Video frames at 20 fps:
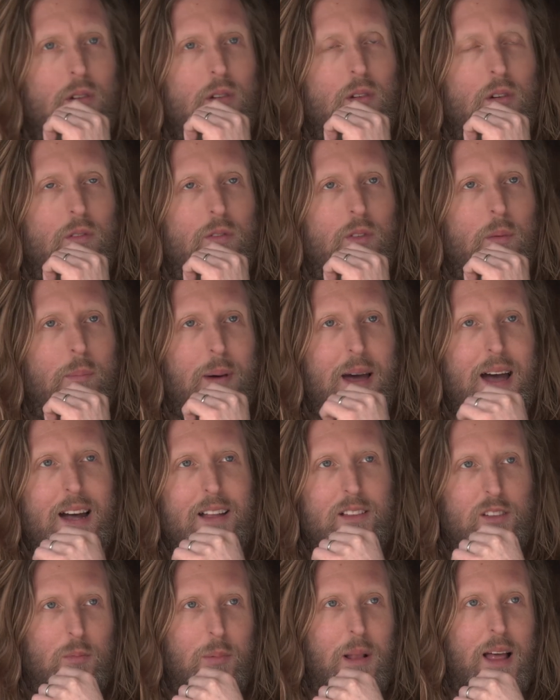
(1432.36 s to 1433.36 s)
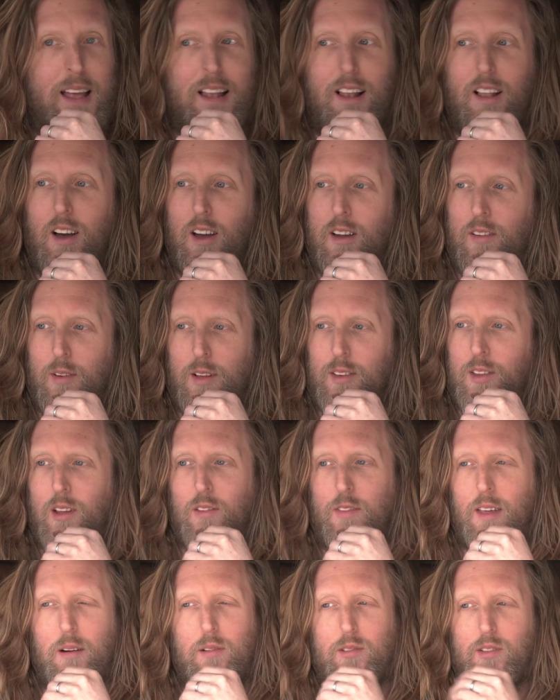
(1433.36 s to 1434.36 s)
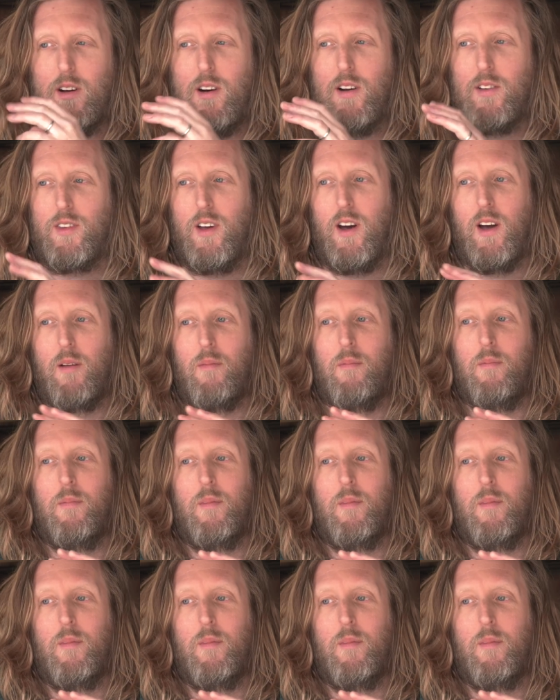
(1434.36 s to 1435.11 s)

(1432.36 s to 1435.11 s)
of the bands playing live. I don't know if that was our time. When